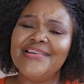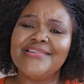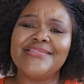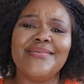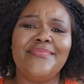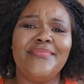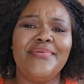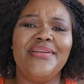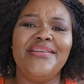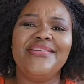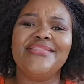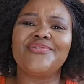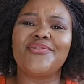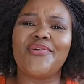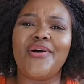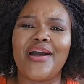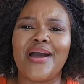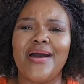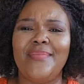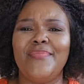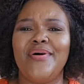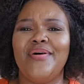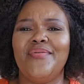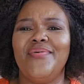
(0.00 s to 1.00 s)
someone is
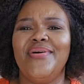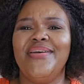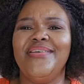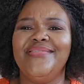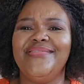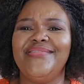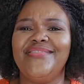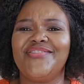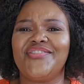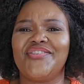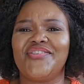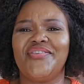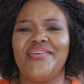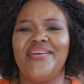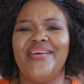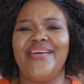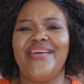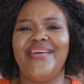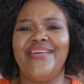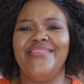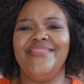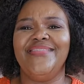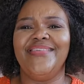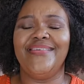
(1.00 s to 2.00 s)
calling my waist
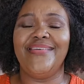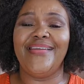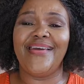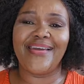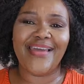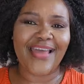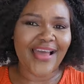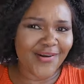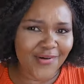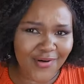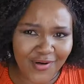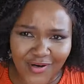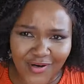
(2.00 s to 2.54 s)
train like